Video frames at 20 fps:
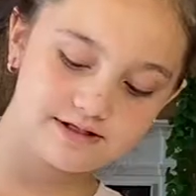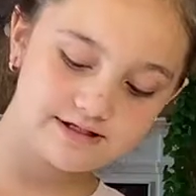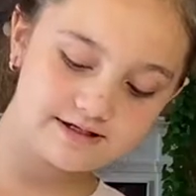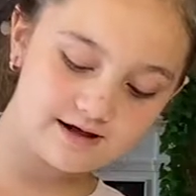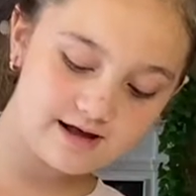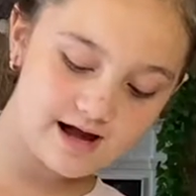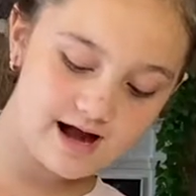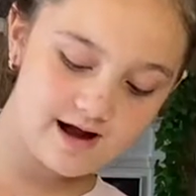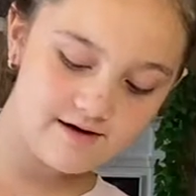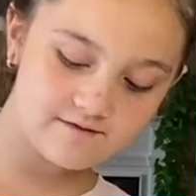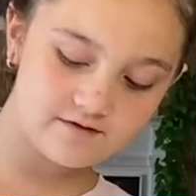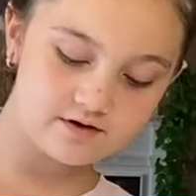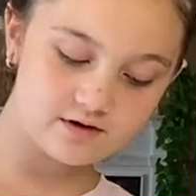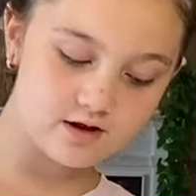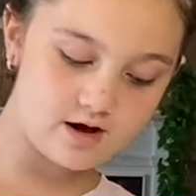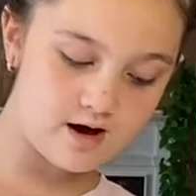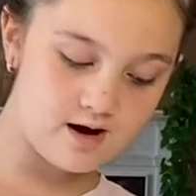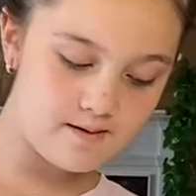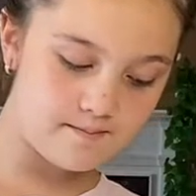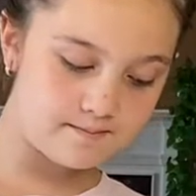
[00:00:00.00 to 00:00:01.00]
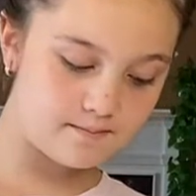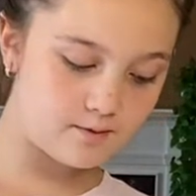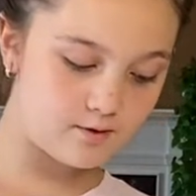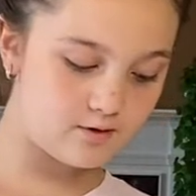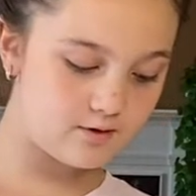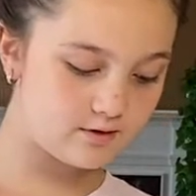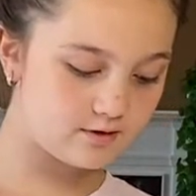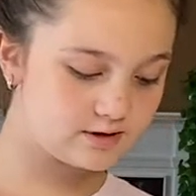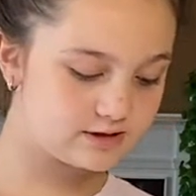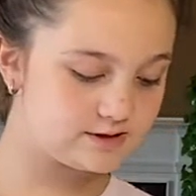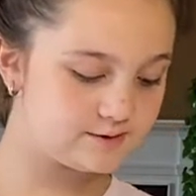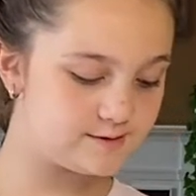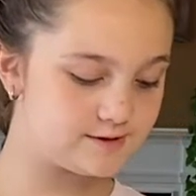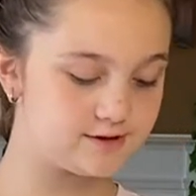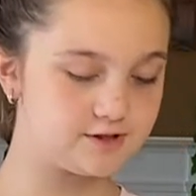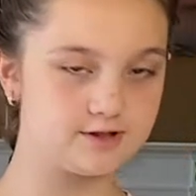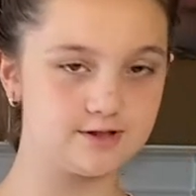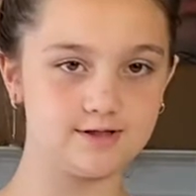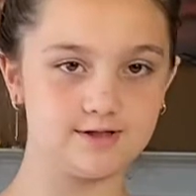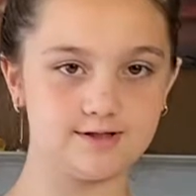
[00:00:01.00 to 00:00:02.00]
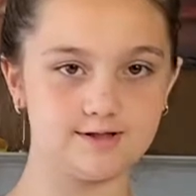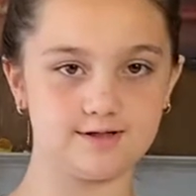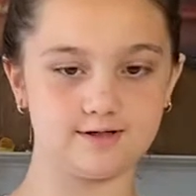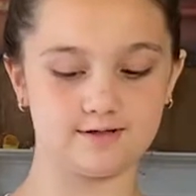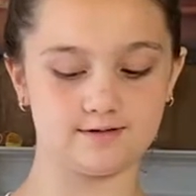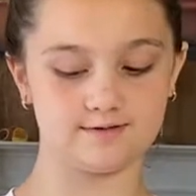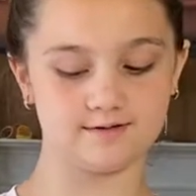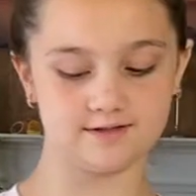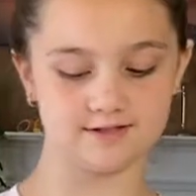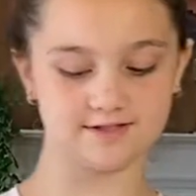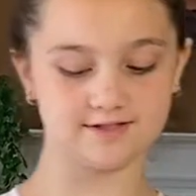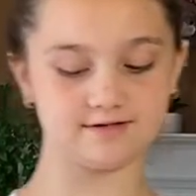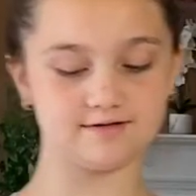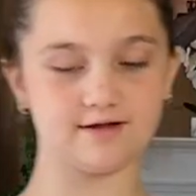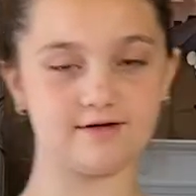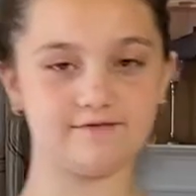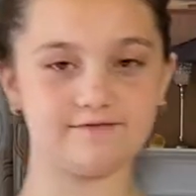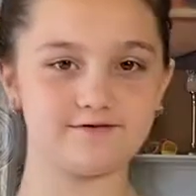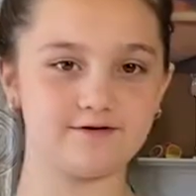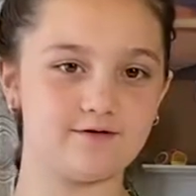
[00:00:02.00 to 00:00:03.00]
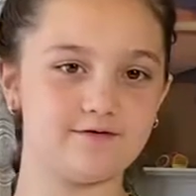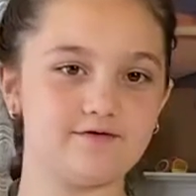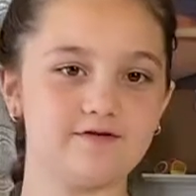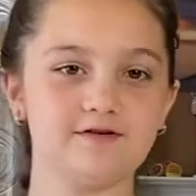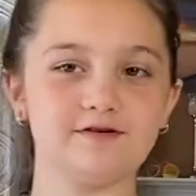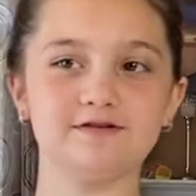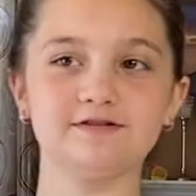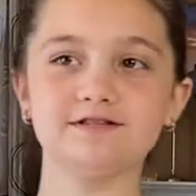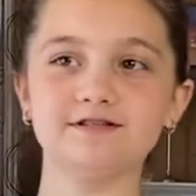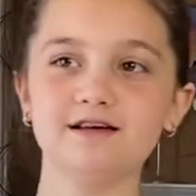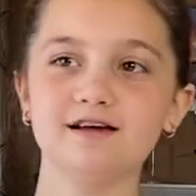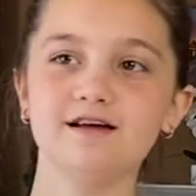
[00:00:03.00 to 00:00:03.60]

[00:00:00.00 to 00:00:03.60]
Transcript: have a lot more, especially if there's still leftovers.